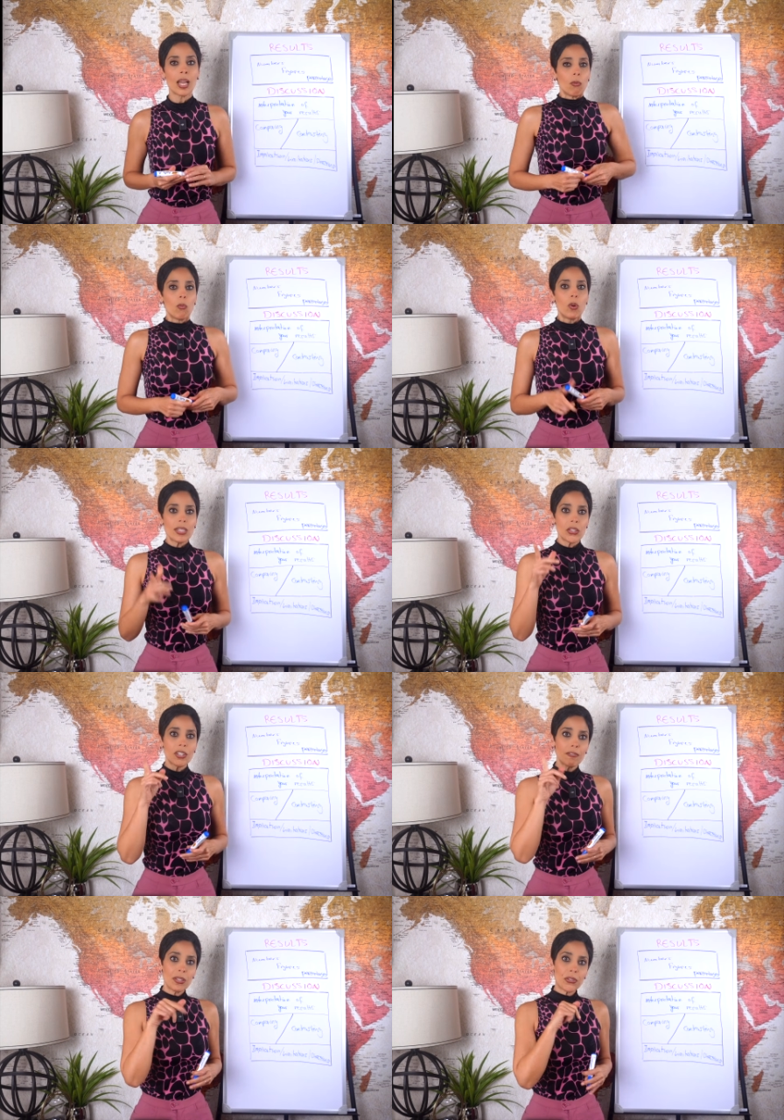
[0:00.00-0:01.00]
Once
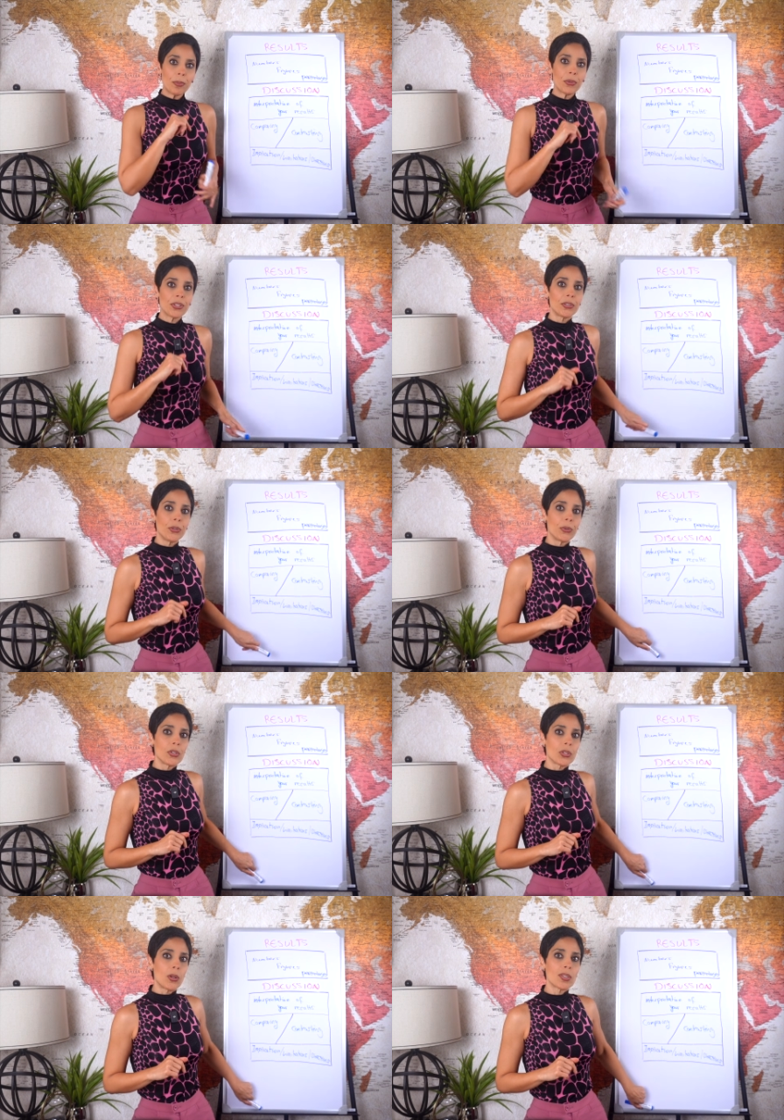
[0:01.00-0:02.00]
you've interpreted your
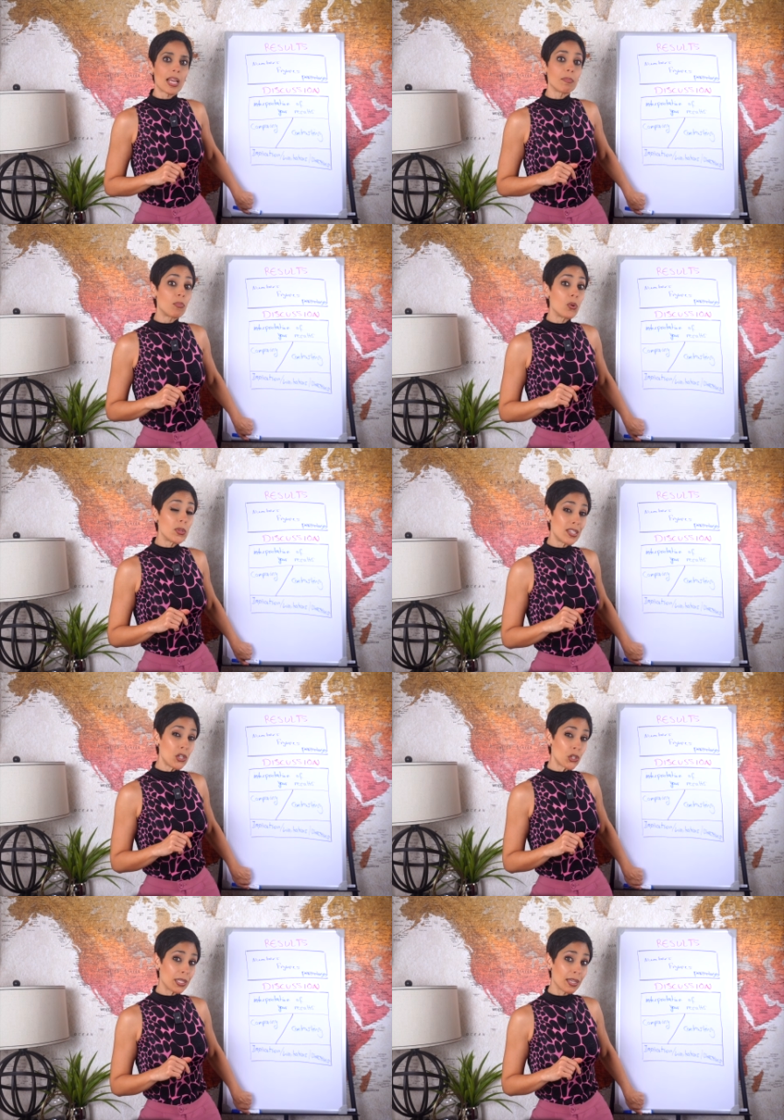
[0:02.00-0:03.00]
results and
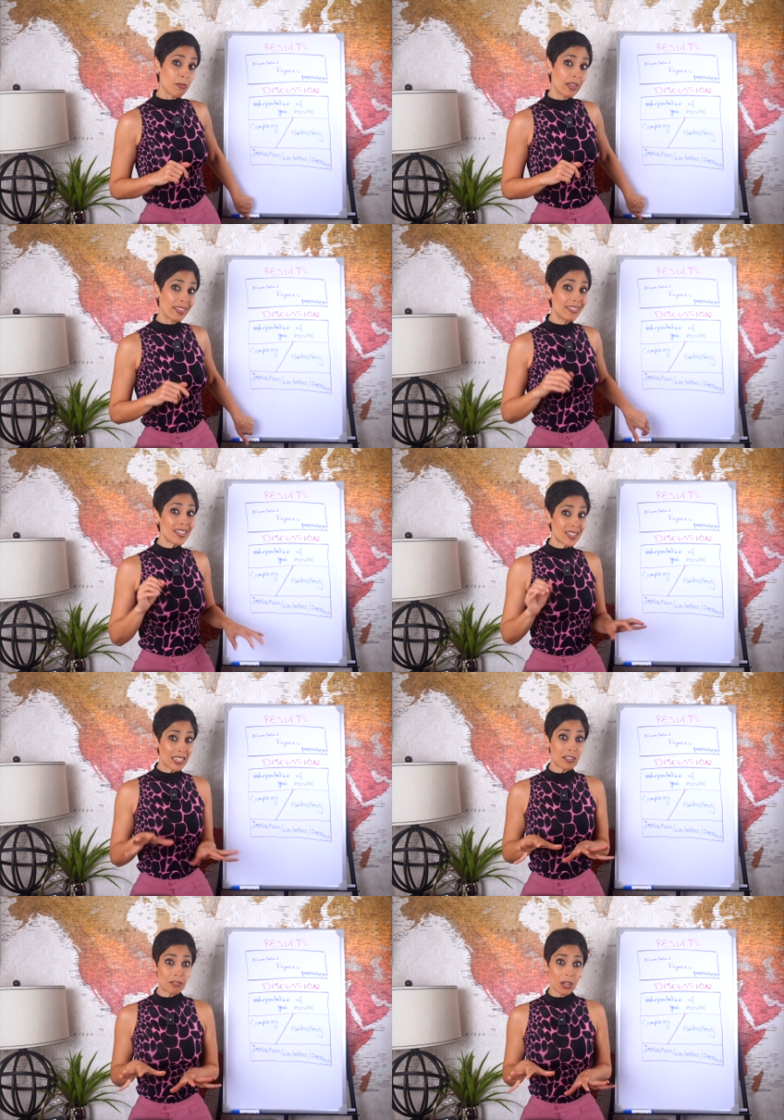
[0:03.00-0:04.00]
positioned them within the
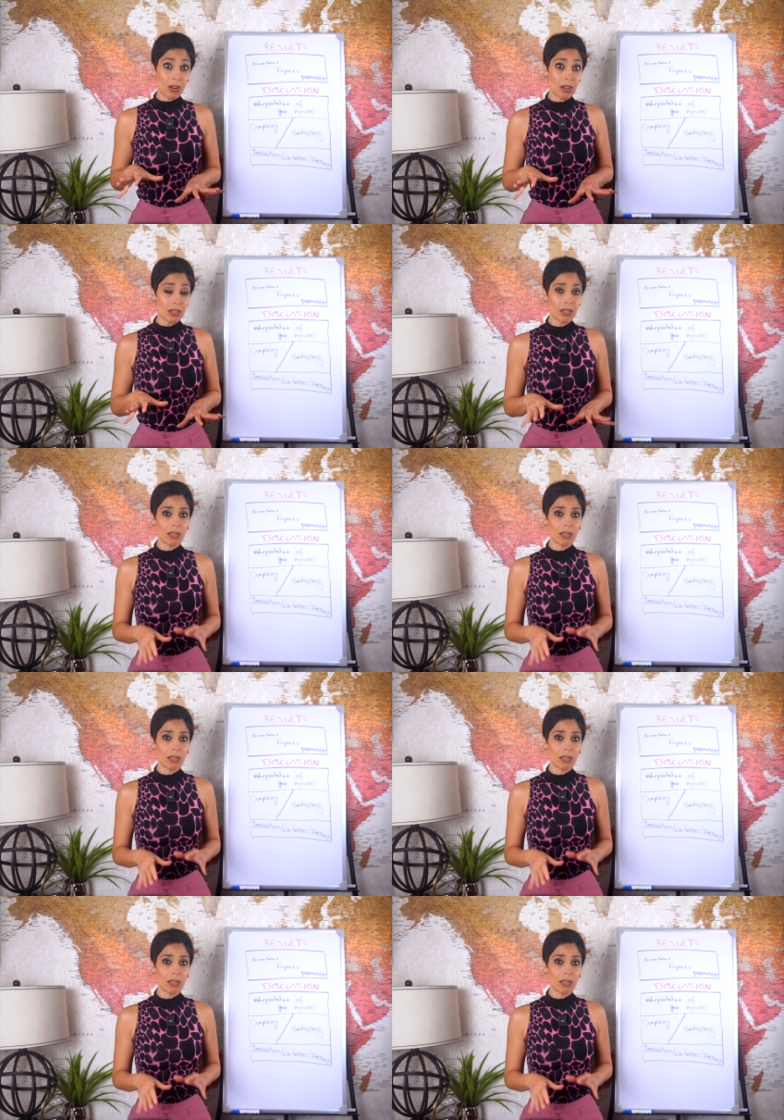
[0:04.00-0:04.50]
state of the art,